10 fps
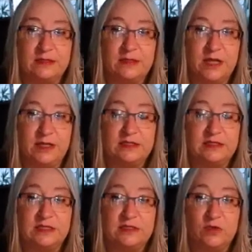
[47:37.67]

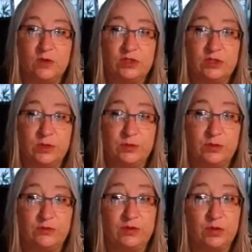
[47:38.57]
kindness is going to
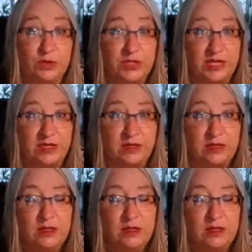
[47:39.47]
improve your day,